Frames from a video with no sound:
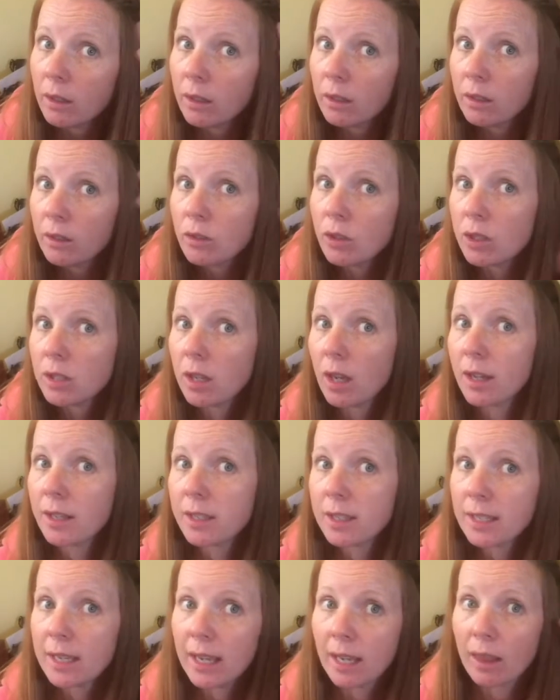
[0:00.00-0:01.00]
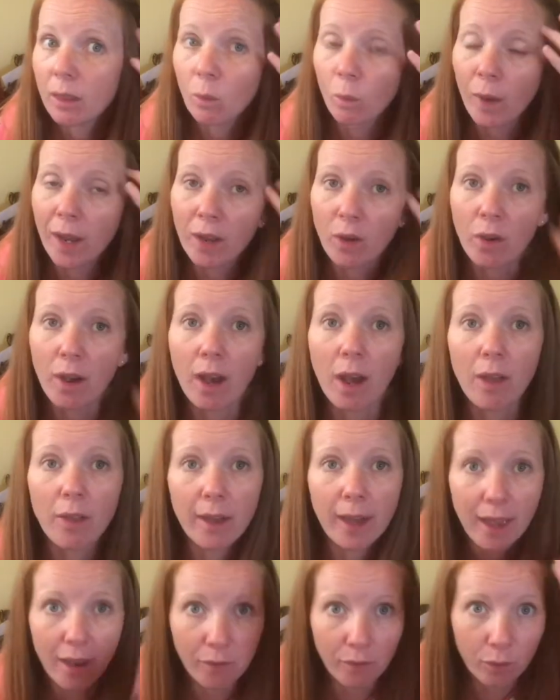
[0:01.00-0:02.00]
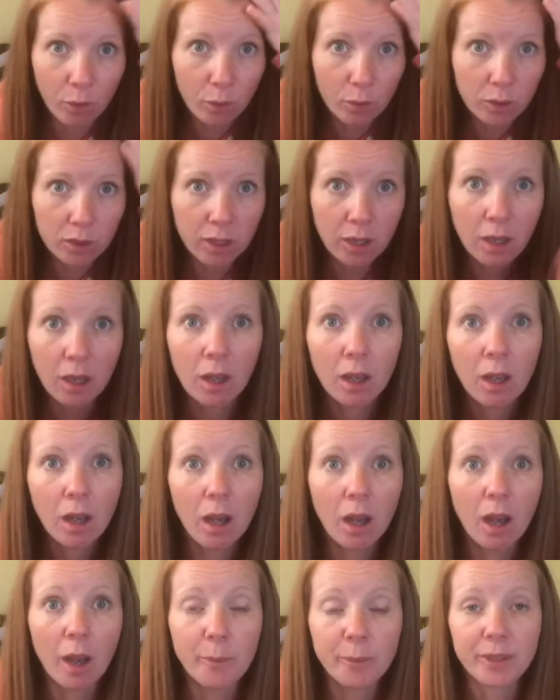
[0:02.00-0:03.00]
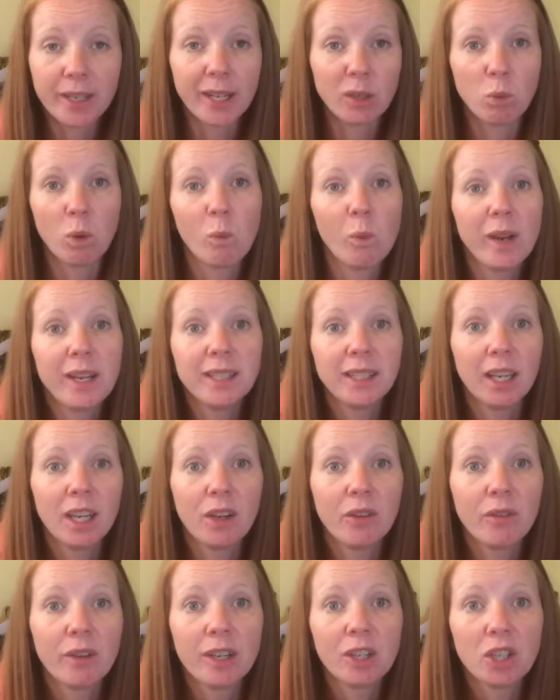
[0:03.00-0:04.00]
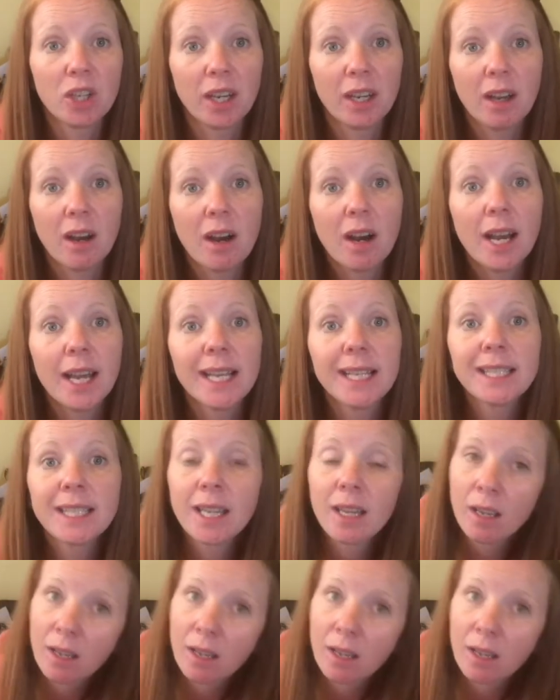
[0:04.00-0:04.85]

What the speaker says: just underneath where your other hair falls. So that's one way to get your fringe out your eyes.